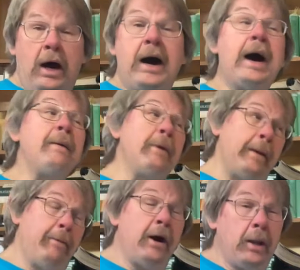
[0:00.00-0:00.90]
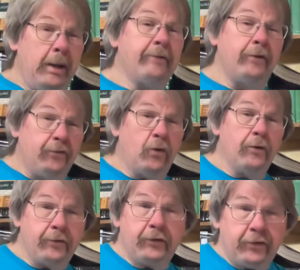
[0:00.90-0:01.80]
I'm gonna be on level four
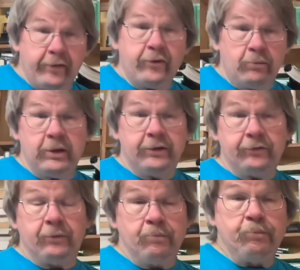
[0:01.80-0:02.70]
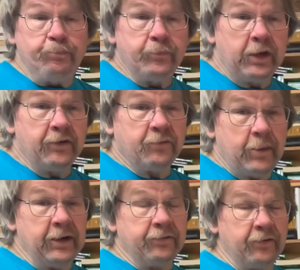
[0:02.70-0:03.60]
for several months, is
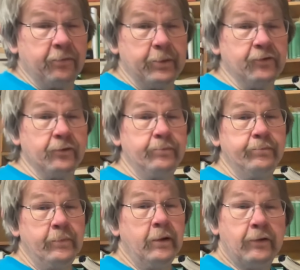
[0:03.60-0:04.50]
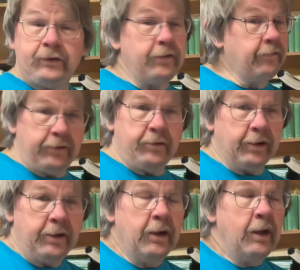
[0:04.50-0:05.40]
my suspicion sincerely.